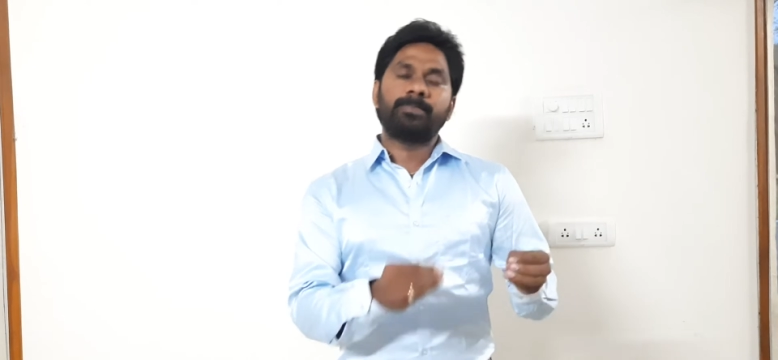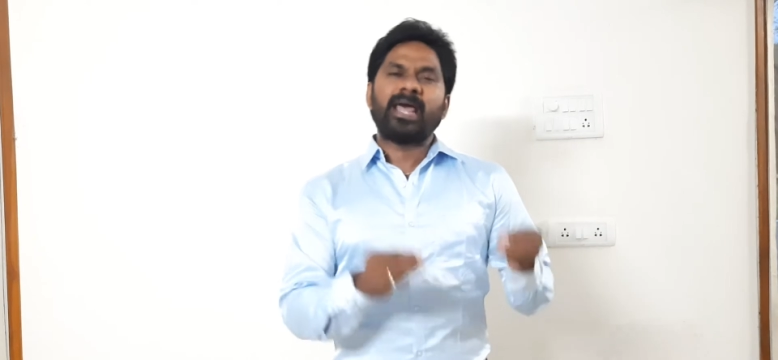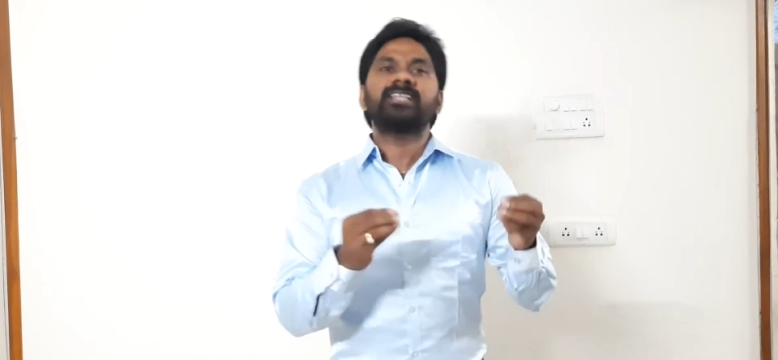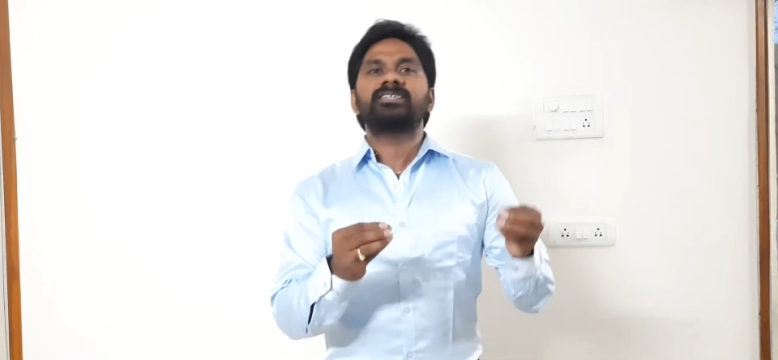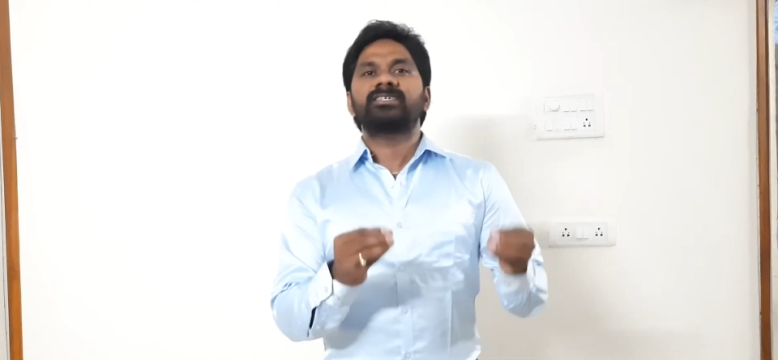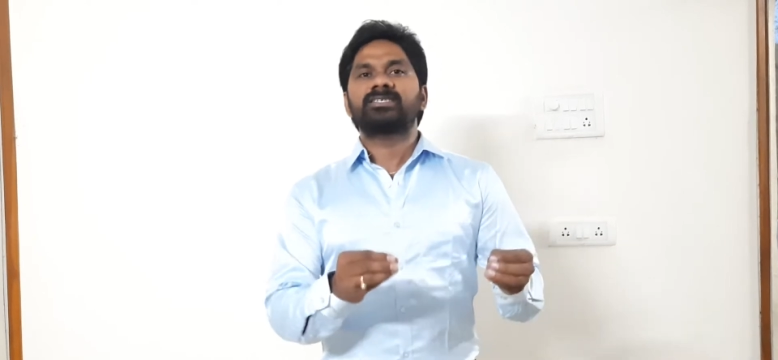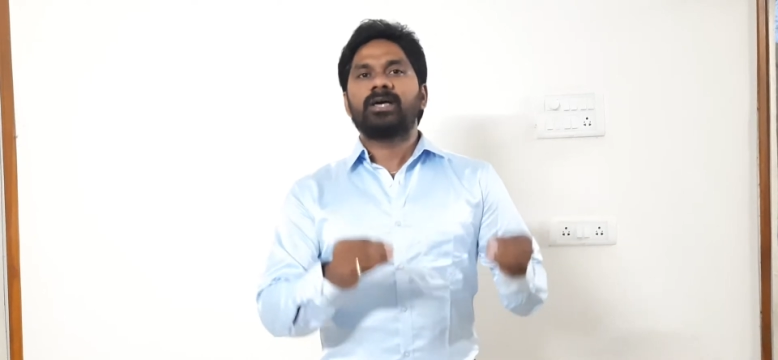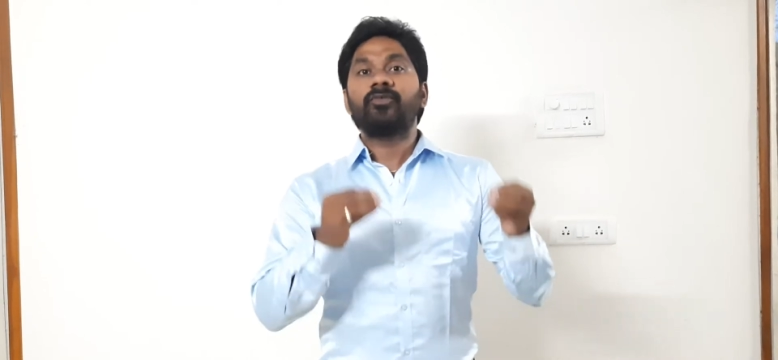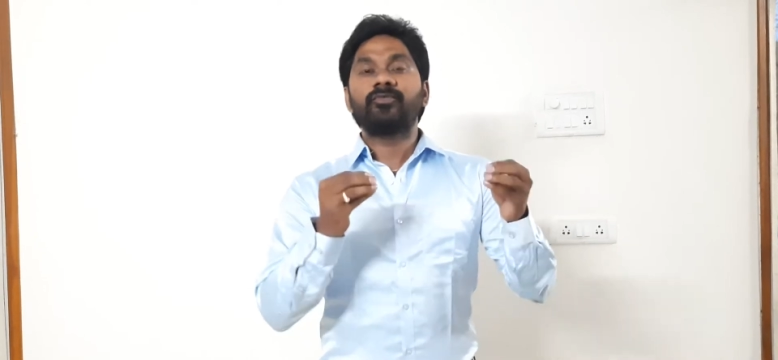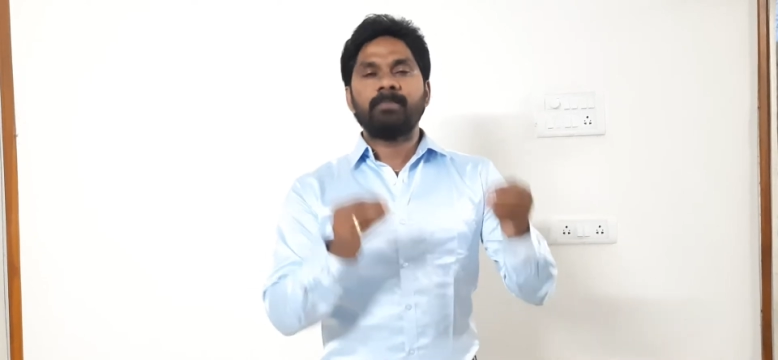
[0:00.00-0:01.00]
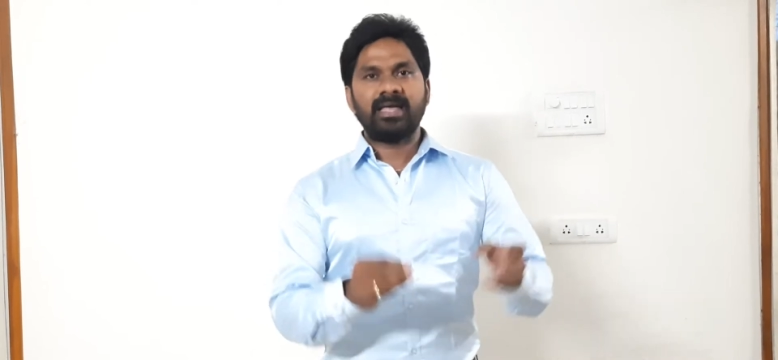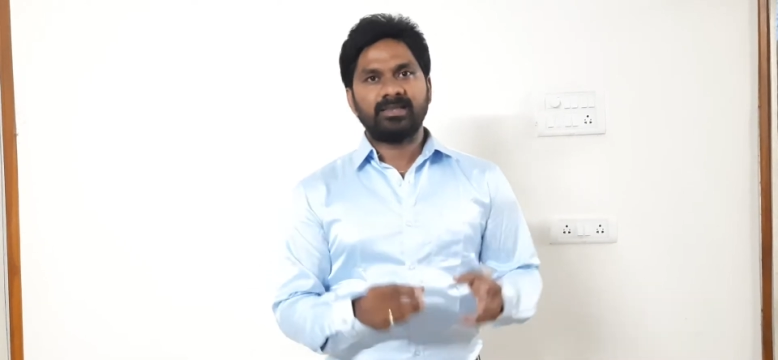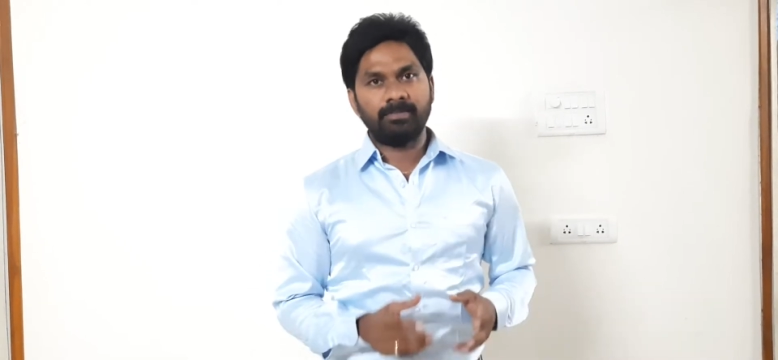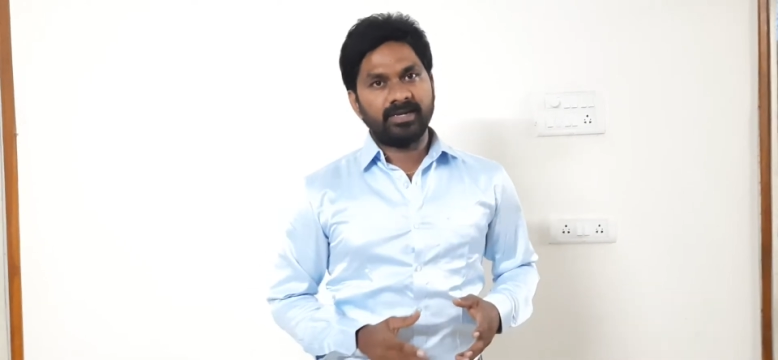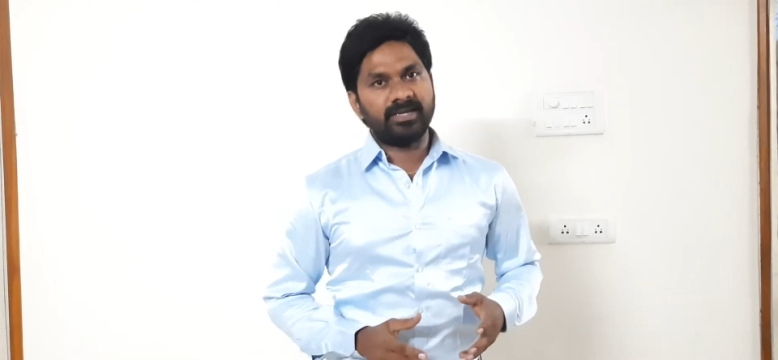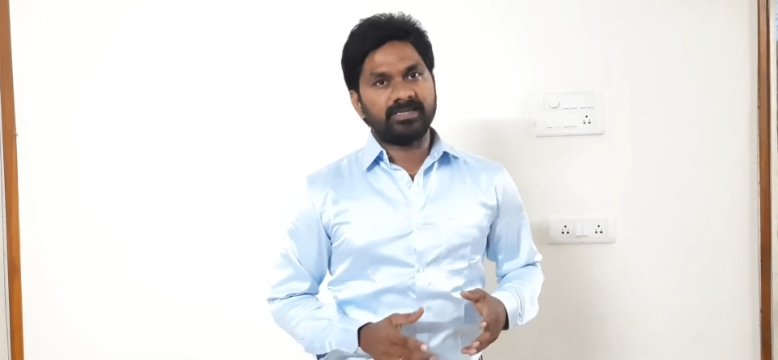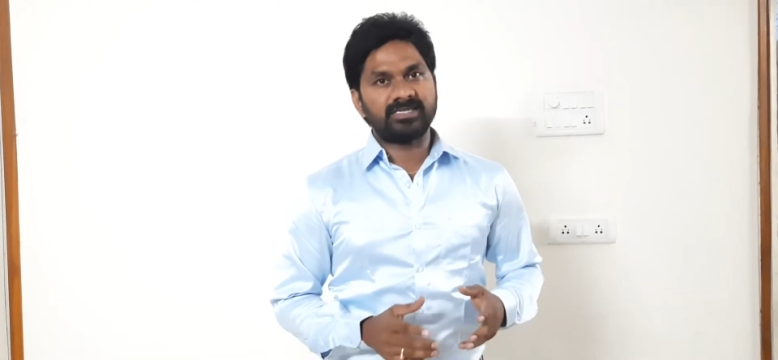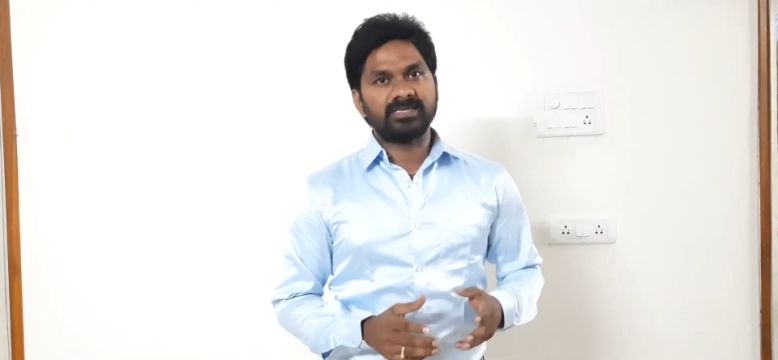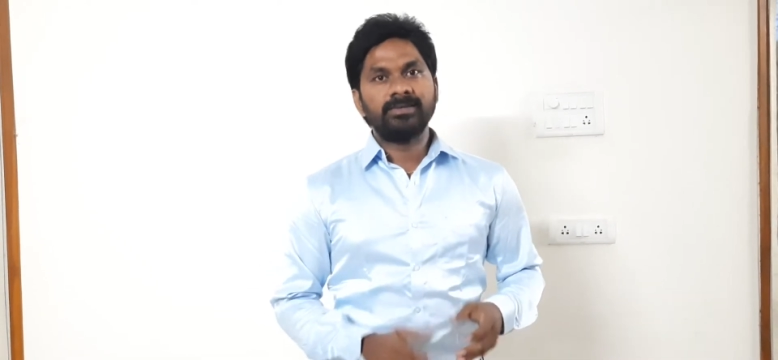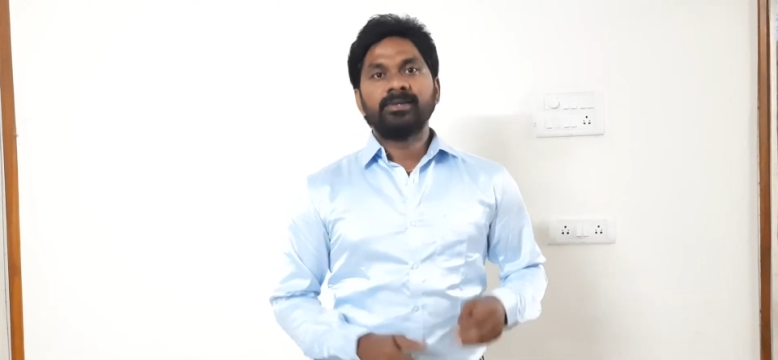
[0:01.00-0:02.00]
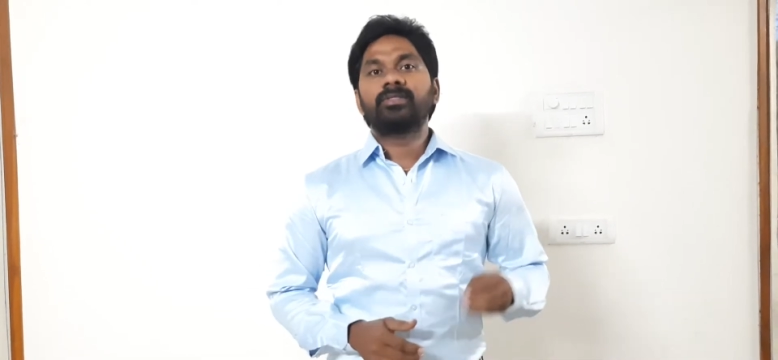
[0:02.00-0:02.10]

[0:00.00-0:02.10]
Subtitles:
branches of mathematics,